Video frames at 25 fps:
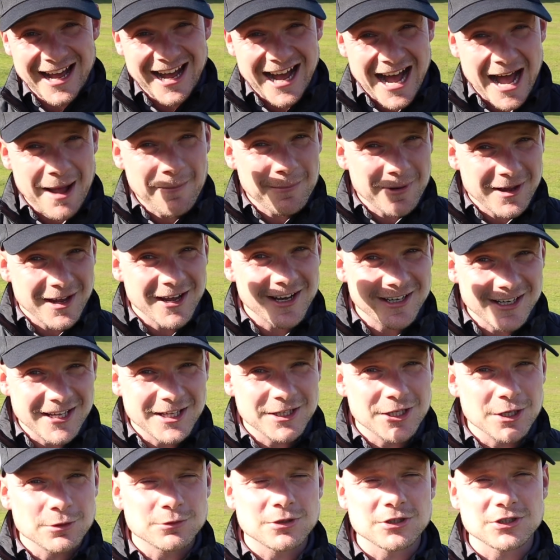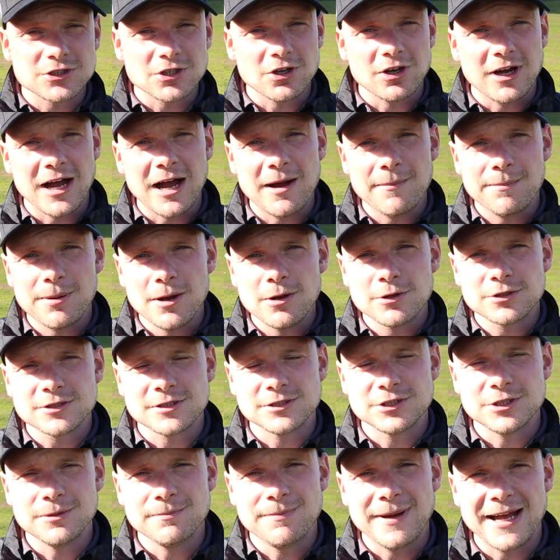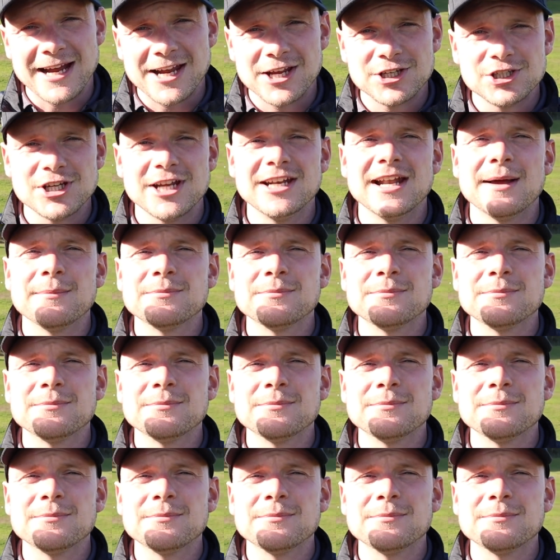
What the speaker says: I'm gonna need you to sort out postage and packaging.